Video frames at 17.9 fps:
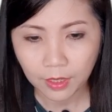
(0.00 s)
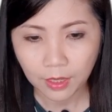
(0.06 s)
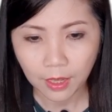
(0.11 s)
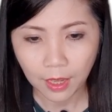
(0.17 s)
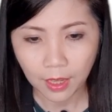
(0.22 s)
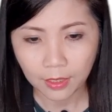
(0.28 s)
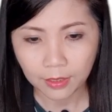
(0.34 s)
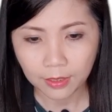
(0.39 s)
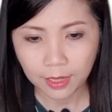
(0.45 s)

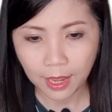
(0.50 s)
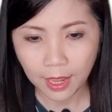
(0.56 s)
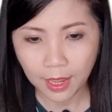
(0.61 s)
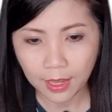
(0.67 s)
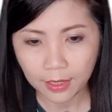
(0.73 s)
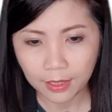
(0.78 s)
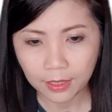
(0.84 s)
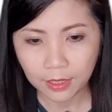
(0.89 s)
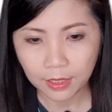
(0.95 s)
And
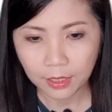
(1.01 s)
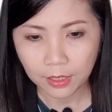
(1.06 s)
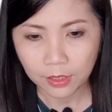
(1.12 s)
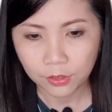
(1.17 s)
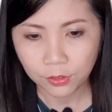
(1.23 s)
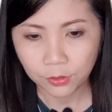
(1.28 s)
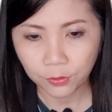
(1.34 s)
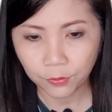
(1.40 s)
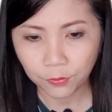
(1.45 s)
then
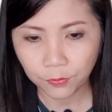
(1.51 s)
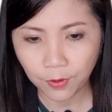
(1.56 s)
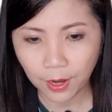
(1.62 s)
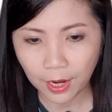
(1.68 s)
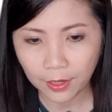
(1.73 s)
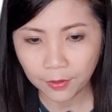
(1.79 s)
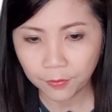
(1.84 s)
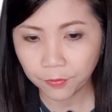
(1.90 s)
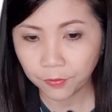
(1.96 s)
to
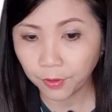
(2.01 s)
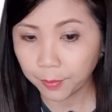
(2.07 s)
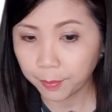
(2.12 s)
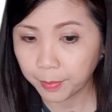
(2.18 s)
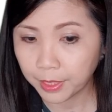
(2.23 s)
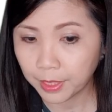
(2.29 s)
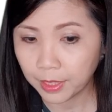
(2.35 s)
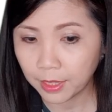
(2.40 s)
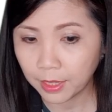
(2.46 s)
find from
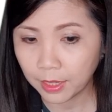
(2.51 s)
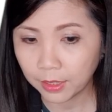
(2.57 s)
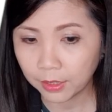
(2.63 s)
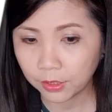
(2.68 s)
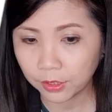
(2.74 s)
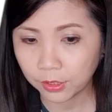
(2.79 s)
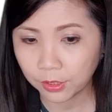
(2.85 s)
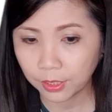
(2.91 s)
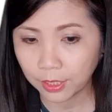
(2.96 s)
here
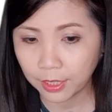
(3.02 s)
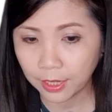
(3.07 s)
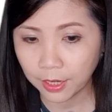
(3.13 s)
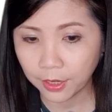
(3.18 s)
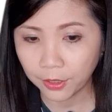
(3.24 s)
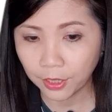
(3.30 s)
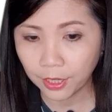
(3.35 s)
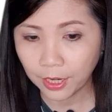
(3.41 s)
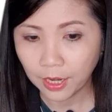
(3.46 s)
to
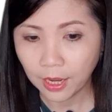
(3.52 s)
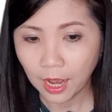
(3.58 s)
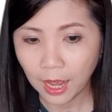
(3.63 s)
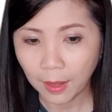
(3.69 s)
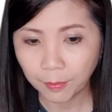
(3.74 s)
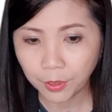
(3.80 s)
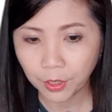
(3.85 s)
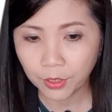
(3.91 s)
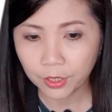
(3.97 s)
here,
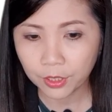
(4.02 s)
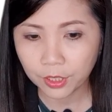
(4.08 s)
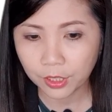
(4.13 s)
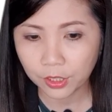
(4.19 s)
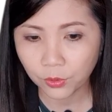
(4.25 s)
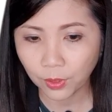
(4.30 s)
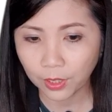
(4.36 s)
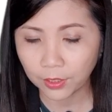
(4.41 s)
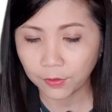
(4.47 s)
I'm going to use
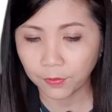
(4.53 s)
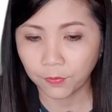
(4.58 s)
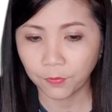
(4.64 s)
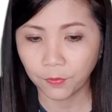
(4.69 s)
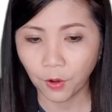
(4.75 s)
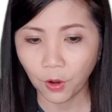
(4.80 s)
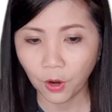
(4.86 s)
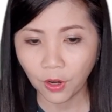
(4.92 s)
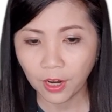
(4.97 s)

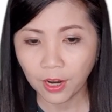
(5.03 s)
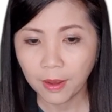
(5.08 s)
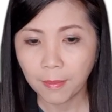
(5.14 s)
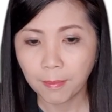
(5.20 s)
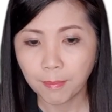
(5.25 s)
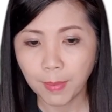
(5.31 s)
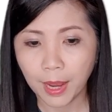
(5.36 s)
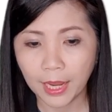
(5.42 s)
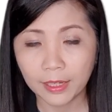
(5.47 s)
24
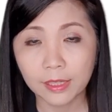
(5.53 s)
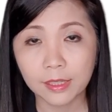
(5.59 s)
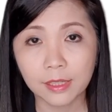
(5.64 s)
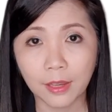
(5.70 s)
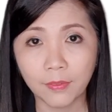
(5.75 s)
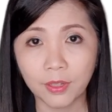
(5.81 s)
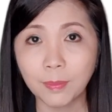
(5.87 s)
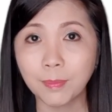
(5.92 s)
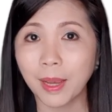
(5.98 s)
minus
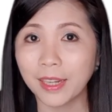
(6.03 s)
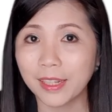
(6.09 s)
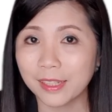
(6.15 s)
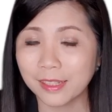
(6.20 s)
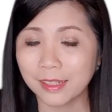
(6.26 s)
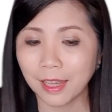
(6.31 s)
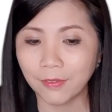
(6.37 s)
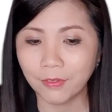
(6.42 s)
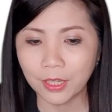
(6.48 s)
7 minus
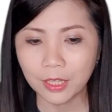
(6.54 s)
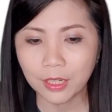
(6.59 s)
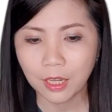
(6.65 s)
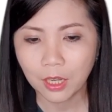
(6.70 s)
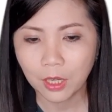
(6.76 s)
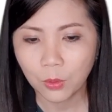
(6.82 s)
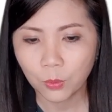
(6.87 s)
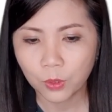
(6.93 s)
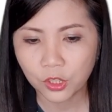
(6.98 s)
7,
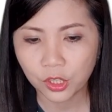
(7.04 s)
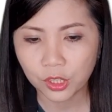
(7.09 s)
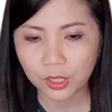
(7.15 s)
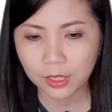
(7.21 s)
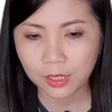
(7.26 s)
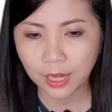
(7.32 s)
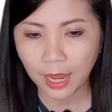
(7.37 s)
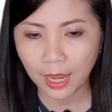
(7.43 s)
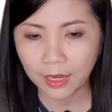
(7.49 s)
which is
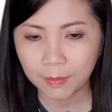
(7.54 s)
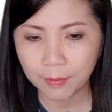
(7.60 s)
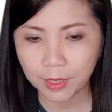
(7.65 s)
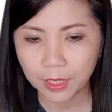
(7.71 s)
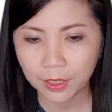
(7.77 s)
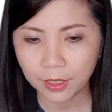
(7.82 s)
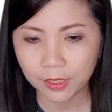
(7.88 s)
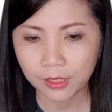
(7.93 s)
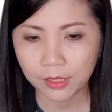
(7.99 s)
10
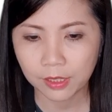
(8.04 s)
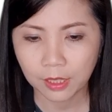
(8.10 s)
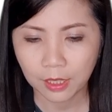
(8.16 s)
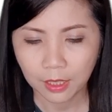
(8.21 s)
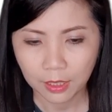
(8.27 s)
meters.